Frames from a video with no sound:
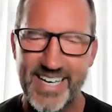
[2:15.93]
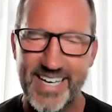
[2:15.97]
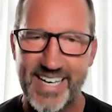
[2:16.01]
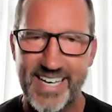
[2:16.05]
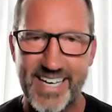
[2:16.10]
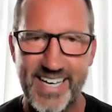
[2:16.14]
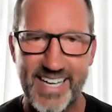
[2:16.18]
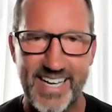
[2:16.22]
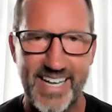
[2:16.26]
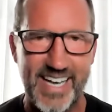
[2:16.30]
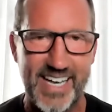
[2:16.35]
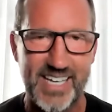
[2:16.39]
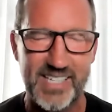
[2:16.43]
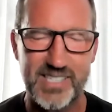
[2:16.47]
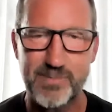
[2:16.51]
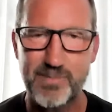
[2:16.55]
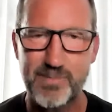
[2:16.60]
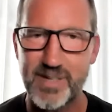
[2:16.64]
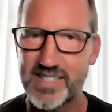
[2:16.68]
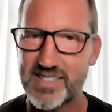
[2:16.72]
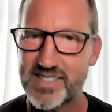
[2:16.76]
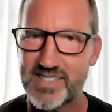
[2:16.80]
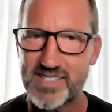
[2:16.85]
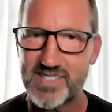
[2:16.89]
It has
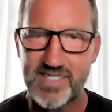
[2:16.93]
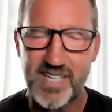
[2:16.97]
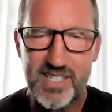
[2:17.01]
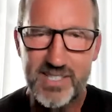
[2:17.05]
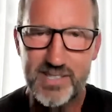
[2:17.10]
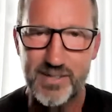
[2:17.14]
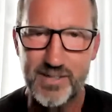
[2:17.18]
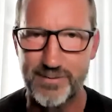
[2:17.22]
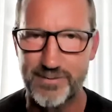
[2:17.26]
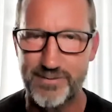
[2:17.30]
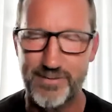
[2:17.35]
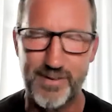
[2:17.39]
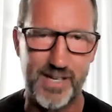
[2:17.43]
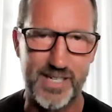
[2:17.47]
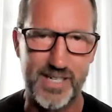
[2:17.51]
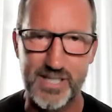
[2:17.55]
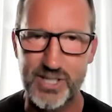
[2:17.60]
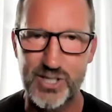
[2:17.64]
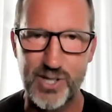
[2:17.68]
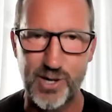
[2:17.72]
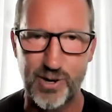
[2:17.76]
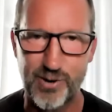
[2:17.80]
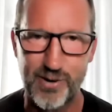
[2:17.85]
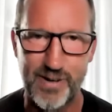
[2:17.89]
been such a
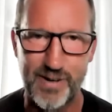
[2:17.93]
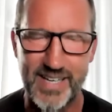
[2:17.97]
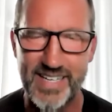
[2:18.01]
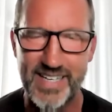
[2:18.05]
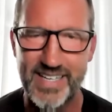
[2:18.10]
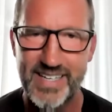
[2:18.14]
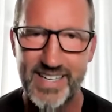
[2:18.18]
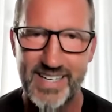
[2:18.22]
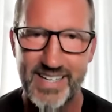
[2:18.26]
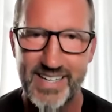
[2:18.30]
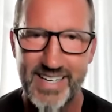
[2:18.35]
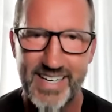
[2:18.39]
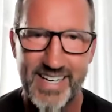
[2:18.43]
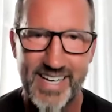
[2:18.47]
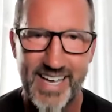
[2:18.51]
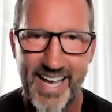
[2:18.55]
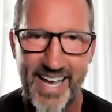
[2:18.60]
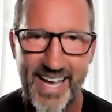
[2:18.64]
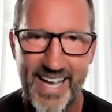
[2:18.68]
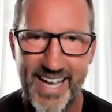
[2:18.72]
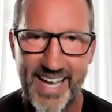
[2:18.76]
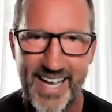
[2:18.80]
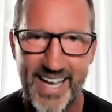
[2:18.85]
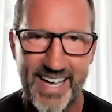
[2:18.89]
fun journey.
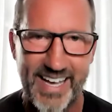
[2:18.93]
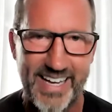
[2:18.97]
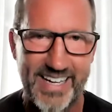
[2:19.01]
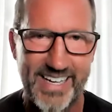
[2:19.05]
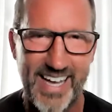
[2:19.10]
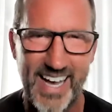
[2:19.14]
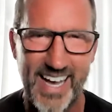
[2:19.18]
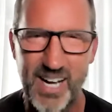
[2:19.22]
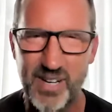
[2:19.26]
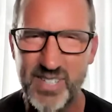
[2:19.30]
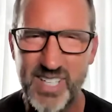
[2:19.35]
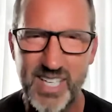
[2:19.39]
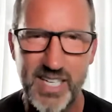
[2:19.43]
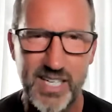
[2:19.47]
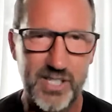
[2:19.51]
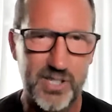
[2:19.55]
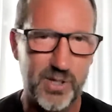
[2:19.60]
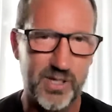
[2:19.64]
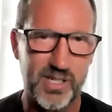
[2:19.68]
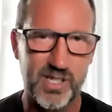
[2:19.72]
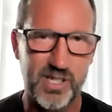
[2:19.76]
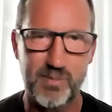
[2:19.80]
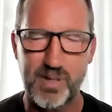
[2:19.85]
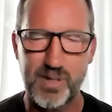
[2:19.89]
And I'll get
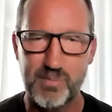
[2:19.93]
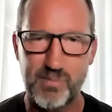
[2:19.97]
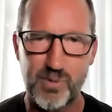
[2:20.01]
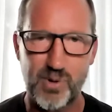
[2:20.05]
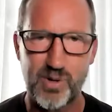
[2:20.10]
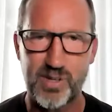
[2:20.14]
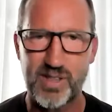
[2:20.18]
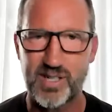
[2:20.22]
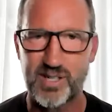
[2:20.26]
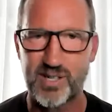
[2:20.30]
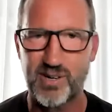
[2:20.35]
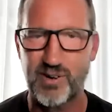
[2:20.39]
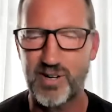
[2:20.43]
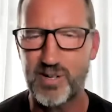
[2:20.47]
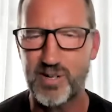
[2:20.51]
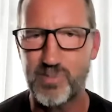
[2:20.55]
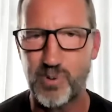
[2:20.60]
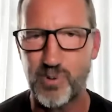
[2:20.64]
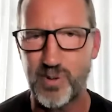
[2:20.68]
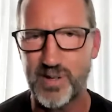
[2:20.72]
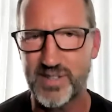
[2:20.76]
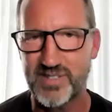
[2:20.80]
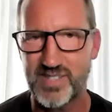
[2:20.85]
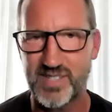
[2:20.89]
into a little bit more of the learning
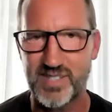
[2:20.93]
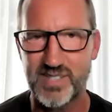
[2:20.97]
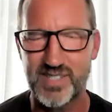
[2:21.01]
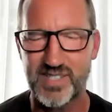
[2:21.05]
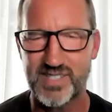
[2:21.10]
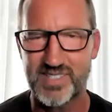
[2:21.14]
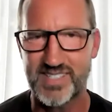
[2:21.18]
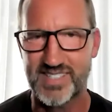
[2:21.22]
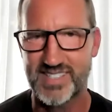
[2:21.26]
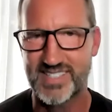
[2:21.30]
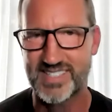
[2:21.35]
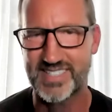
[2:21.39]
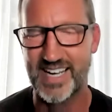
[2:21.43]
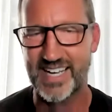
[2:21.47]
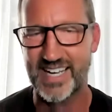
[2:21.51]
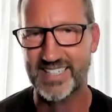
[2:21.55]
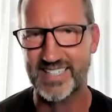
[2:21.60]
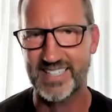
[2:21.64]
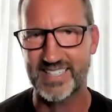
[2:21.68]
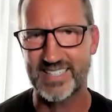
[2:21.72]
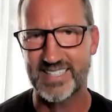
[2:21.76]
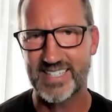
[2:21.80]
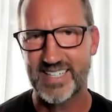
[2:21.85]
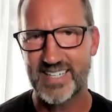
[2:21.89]
points in just a
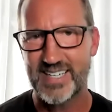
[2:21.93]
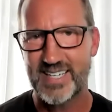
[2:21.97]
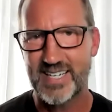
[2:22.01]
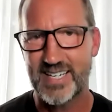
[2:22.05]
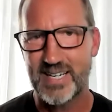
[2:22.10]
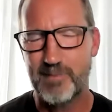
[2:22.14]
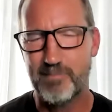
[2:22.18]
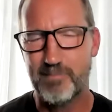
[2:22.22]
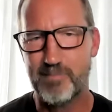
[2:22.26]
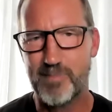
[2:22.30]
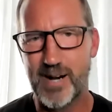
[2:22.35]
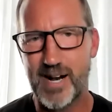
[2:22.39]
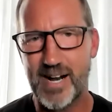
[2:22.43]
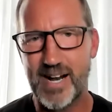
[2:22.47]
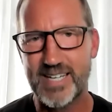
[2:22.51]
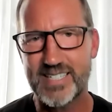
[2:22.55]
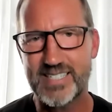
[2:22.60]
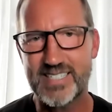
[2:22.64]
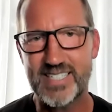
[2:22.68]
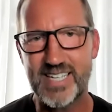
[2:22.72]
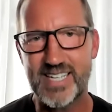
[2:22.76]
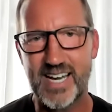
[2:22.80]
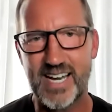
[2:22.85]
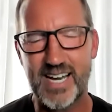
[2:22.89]
second.
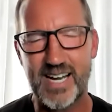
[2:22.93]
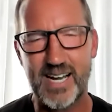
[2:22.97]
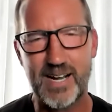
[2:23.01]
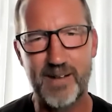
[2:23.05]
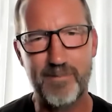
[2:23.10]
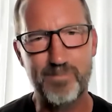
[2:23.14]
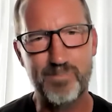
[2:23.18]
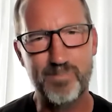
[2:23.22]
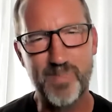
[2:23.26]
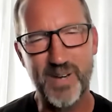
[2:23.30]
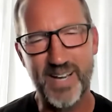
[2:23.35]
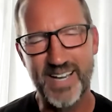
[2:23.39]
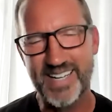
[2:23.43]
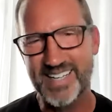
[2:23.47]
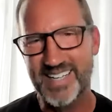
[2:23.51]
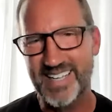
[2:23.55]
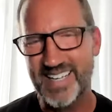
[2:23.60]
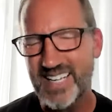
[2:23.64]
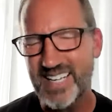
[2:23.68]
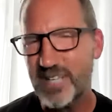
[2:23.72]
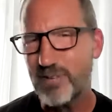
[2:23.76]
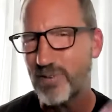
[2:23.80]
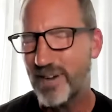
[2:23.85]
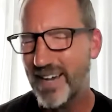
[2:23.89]
But uh, but
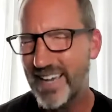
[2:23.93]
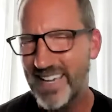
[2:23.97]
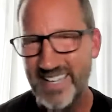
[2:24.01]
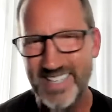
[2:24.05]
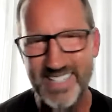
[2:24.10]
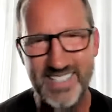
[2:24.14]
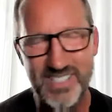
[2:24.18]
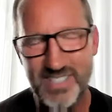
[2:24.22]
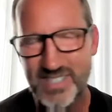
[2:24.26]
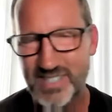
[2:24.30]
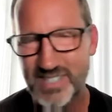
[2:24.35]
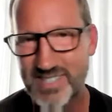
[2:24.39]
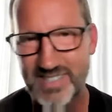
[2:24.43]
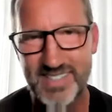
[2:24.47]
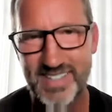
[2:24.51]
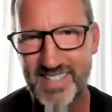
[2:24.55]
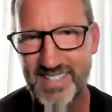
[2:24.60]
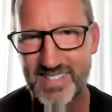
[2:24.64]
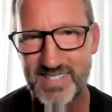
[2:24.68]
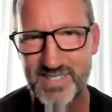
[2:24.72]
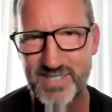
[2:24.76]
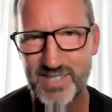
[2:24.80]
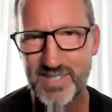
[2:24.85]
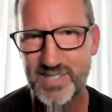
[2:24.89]
anyway, it's just
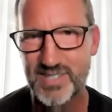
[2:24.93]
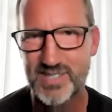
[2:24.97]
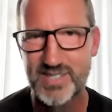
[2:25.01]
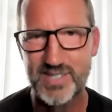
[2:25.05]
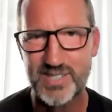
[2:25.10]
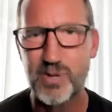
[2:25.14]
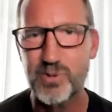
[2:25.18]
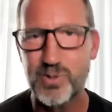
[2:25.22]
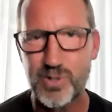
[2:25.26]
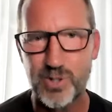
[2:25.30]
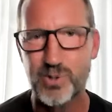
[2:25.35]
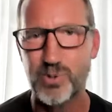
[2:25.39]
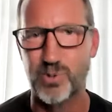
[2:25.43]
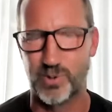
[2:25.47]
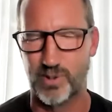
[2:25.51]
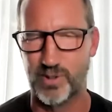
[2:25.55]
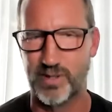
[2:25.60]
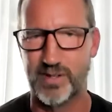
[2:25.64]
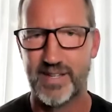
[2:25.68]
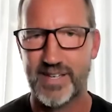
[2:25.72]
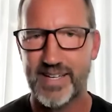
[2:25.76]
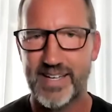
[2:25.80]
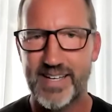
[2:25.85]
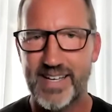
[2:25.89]
it's just so
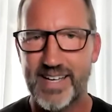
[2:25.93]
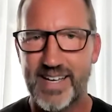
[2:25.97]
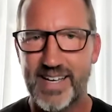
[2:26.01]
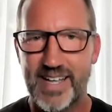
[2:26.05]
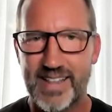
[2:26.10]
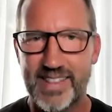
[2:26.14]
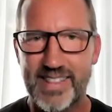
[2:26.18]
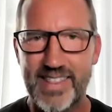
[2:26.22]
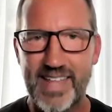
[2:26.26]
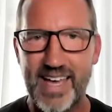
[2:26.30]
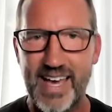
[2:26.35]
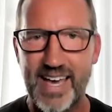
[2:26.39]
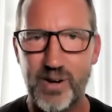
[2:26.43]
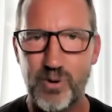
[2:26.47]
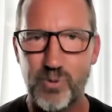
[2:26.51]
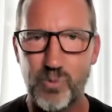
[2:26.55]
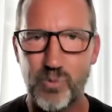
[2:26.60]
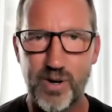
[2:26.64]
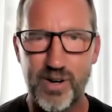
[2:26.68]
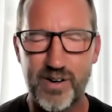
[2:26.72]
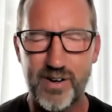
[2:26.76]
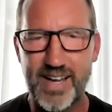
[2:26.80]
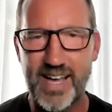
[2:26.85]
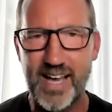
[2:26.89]
cool that
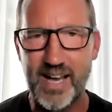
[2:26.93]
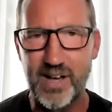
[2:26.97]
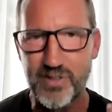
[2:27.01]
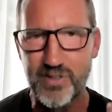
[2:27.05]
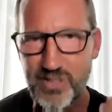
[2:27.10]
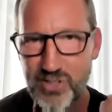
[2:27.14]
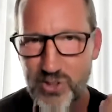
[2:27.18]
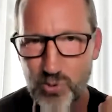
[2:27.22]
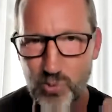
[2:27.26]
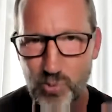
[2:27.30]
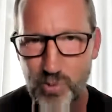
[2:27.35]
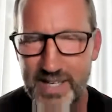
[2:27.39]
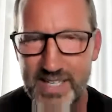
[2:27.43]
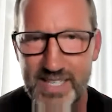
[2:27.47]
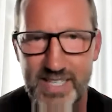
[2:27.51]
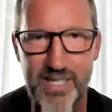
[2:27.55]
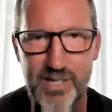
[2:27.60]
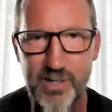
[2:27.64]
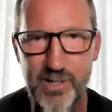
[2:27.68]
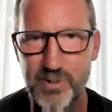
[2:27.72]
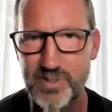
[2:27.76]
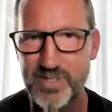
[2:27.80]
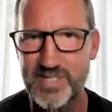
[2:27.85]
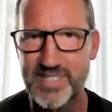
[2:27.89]
we're now three
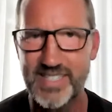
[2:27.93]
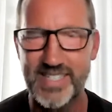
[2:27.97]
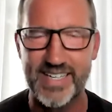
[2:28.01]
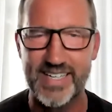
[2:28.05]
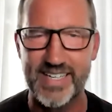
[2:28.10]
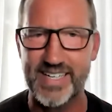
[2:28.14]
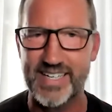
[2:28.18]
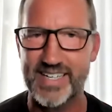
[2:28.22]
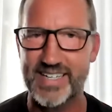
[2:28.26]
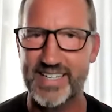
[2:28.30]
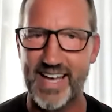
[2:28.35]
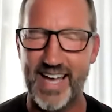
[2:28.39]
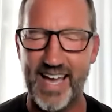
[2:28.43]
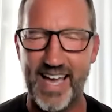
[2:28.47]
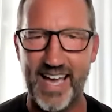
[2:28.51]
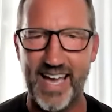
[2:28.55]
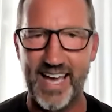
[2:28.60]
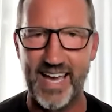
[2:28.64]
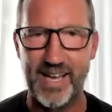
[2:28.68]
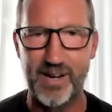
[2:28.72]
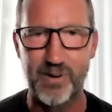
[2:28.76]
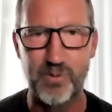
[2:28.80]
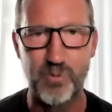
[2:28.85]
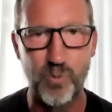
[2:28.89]
years in
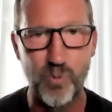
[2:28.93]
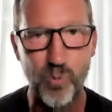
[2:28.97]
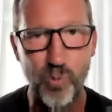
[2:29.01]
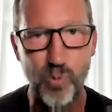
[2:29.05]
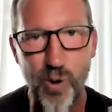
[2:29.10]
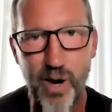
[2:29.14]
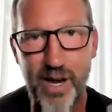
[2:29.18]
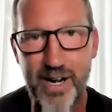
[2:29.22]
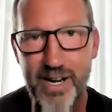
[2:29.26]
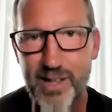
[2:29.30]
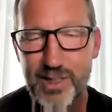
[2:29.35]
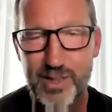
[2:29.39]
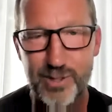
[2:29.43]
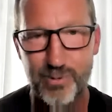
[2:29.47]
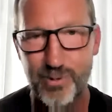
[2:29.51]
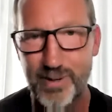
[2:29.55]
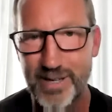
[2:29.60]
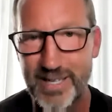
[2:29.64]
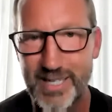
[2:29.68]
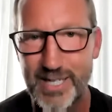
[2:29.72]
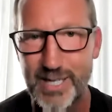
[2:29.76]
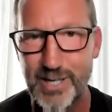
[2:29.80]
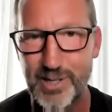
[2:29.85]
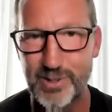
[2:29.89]
and what a
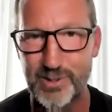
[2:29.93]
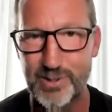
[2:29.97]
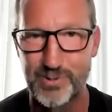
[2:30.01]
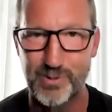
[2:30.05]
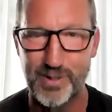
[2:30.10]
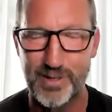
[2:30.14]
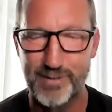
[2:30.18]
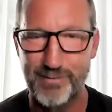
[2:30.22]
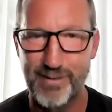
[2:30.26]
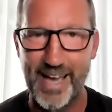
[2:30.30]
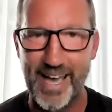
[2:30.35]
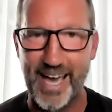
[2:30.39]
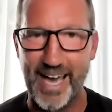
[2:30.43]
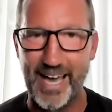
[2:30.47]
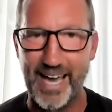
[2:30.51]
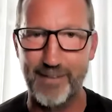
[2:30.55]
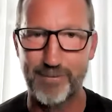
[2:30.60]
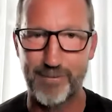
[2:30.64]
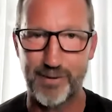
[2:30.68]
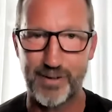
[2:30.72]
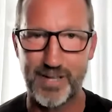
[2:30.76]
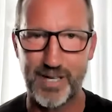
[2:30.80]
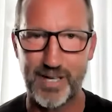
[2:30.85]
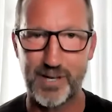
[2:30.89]
three years we've
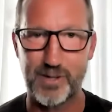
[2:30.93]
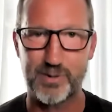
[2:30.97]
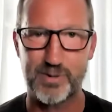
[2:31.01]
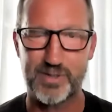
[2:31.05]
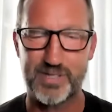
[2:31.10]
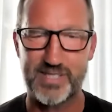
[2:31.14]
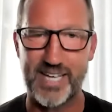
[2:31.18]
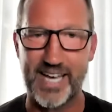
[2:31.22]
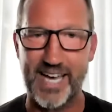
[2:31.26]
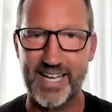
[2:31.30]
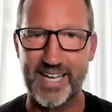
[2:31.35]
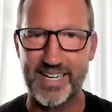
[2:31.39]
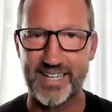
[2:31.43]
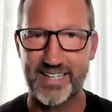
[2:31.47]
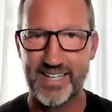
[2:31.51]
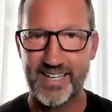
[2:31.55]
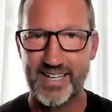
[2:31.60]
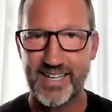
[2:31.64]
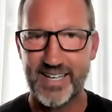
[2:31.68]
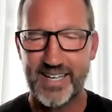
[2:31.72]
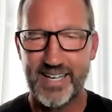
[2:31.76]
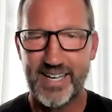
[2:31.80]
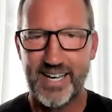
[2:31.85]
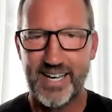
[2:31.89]
had for those that
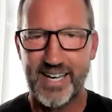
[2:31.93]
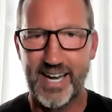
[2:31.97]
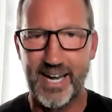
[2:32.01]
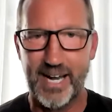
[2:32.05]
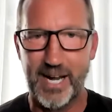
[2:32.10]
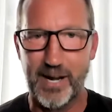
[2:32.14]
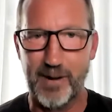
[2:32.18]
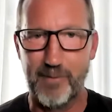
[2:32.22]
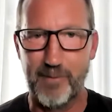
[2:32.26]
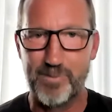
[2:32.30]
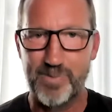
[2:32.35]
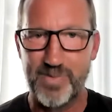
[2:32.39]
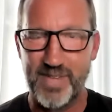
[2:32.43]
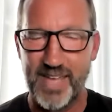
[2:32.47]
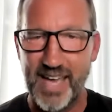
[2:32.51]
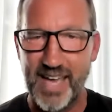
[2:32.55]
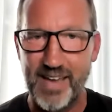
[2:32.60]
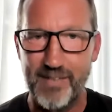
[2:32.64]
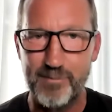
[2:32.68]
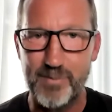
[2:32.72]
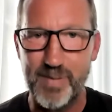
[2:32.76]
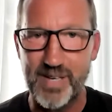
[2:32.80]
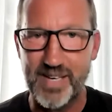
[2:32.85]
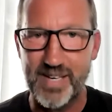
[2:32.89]
um,
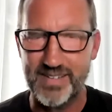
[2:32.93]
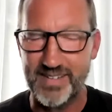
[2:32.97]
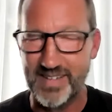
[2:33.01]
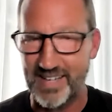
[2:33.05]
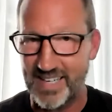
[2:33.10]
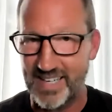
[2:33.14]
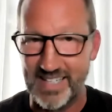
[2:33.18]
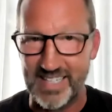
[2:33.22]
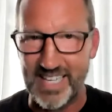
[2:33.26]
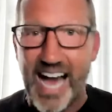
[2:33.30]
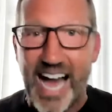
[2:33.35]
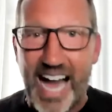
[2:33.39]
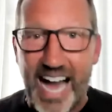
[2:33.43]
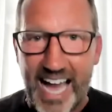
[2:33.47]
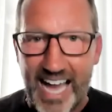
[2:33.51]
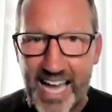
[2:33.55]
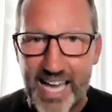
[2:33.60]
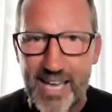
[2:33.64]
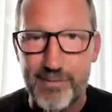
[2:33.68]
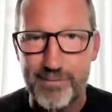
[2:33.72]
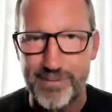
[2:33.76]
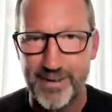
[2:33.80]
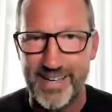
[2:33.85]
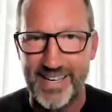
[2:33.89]
have been
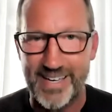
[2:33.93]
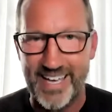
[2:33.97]
alive